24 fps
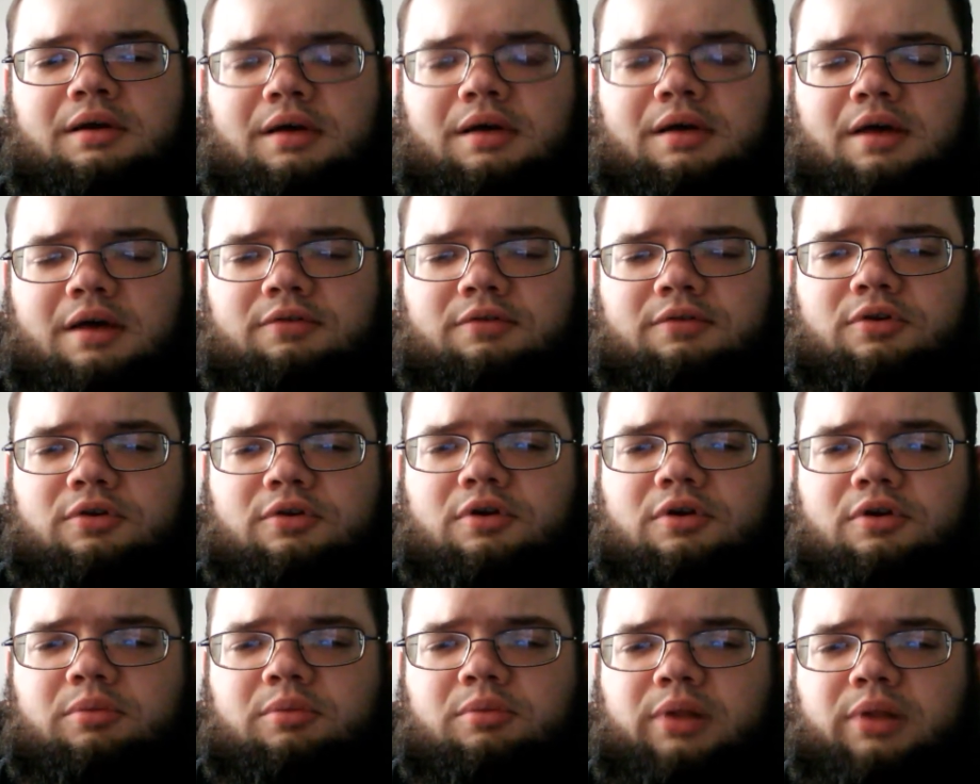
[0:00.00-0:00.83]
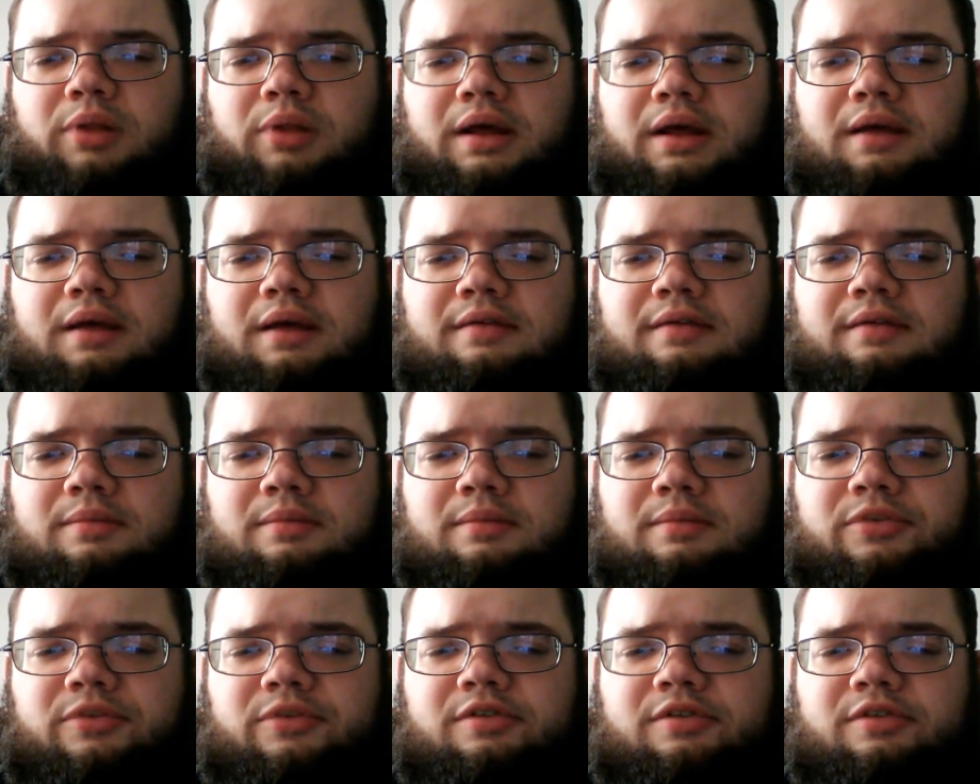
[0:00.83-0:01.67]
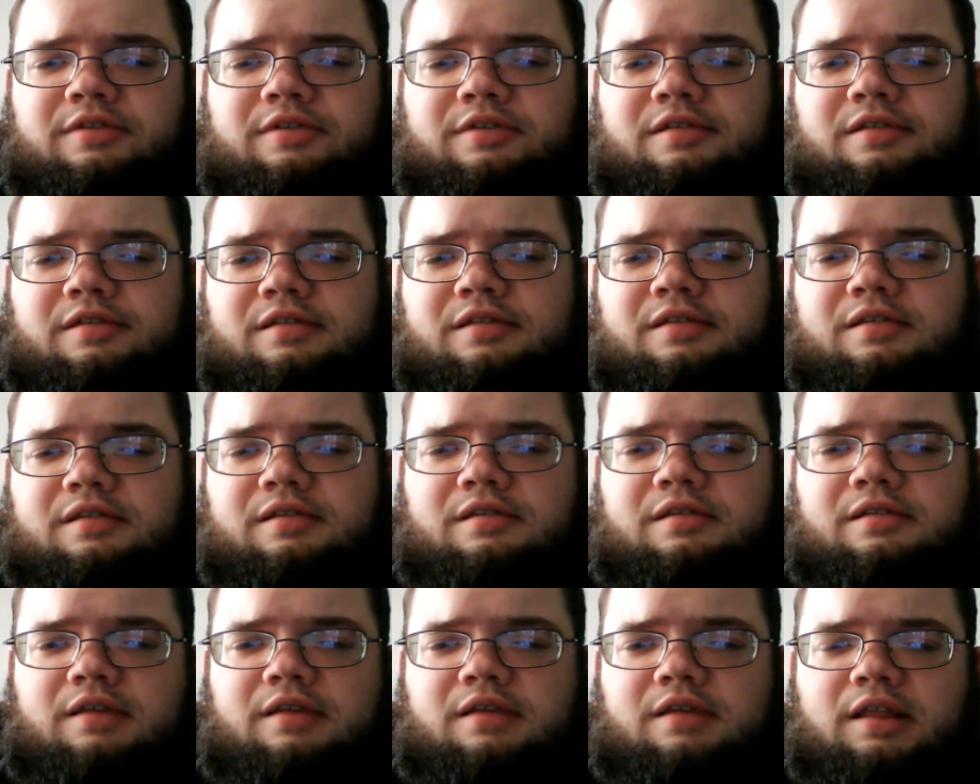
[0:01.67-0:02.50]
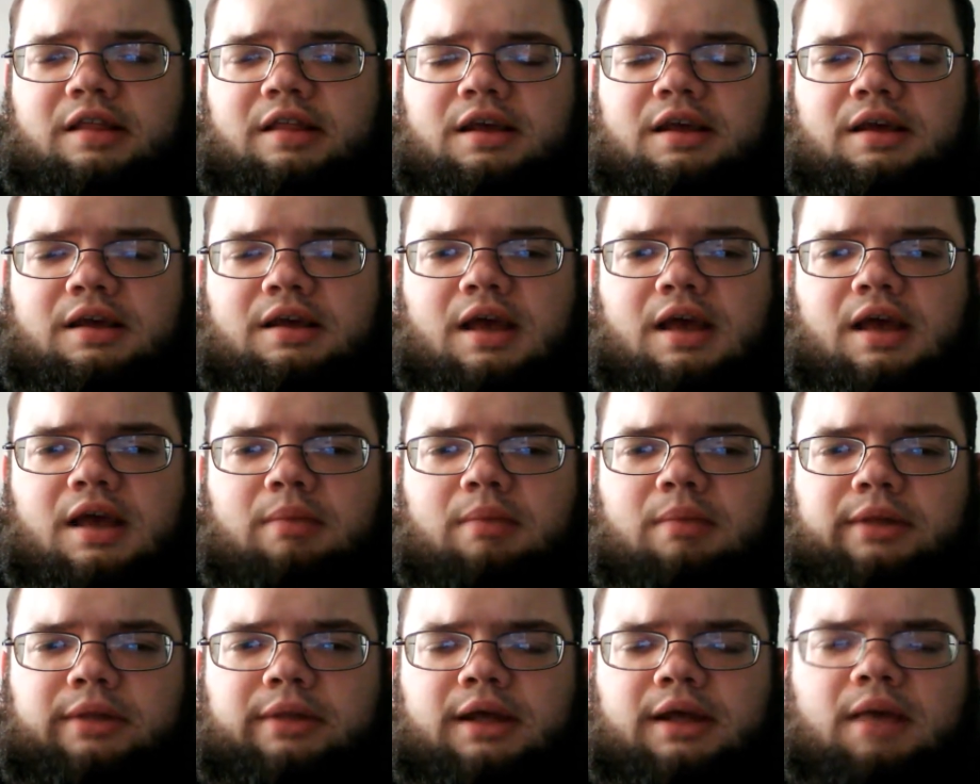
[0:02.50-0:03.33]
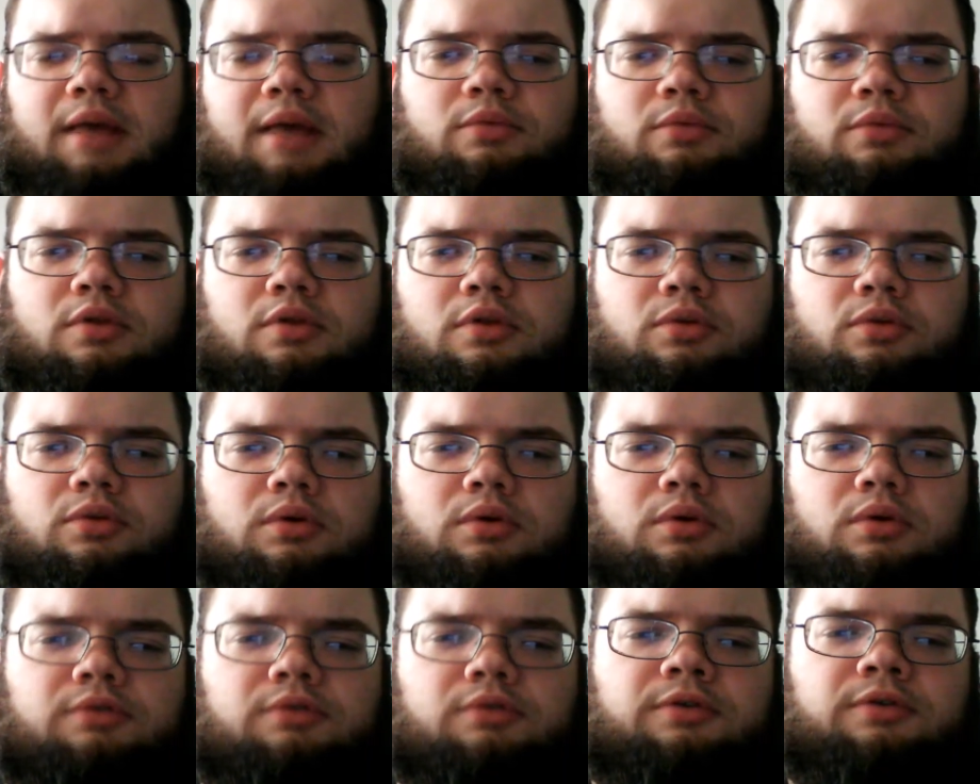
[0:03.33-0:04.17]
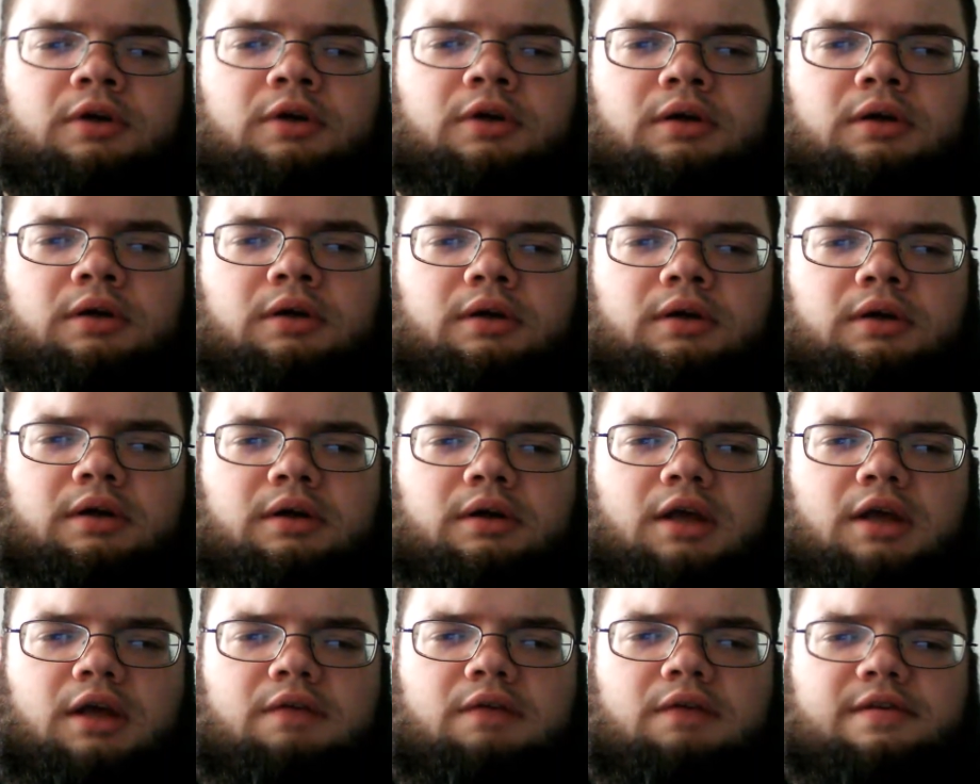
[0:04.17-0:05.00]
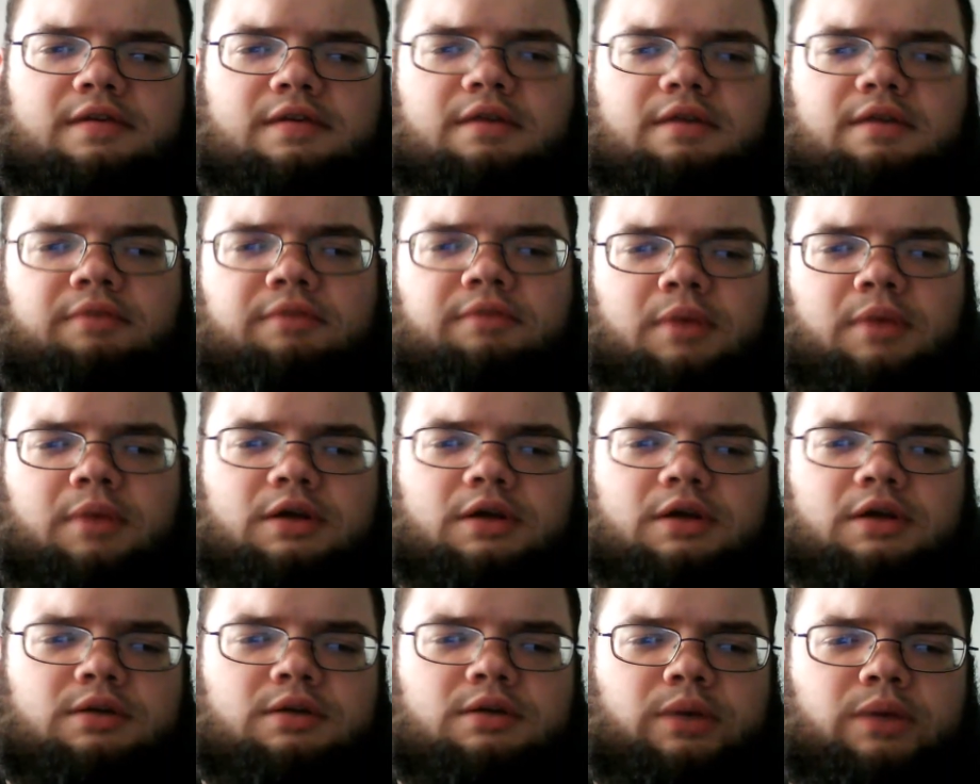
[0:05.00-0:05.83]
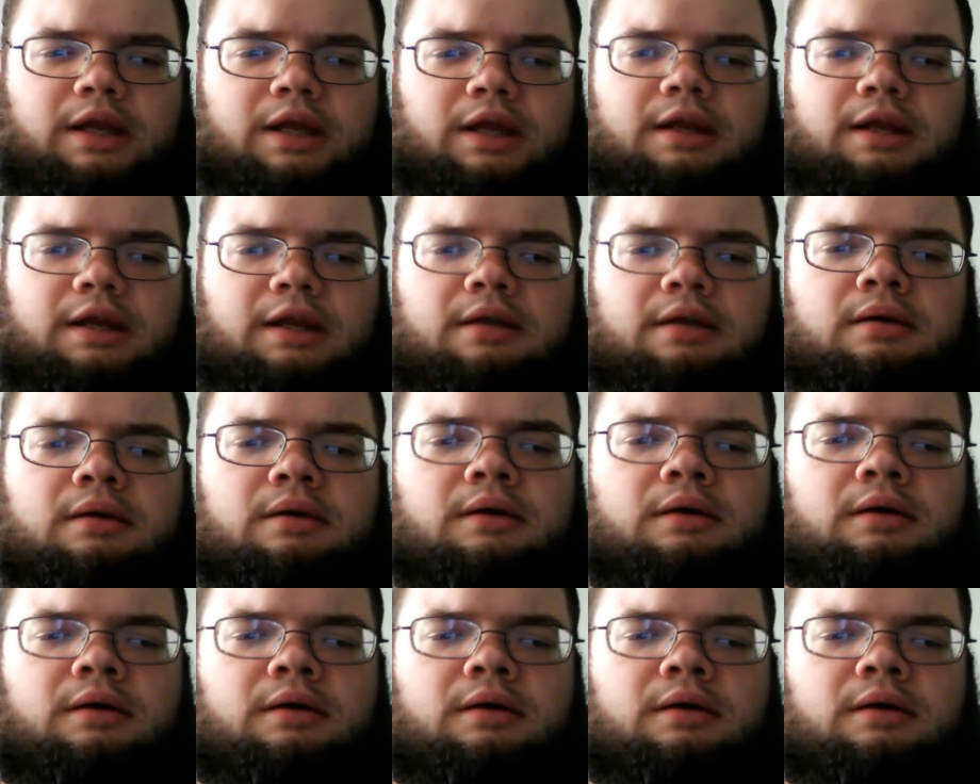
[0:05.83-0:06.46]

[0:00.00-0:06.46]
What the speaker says: after playing some silly gambling games with the dwarf, gave us the information we needed.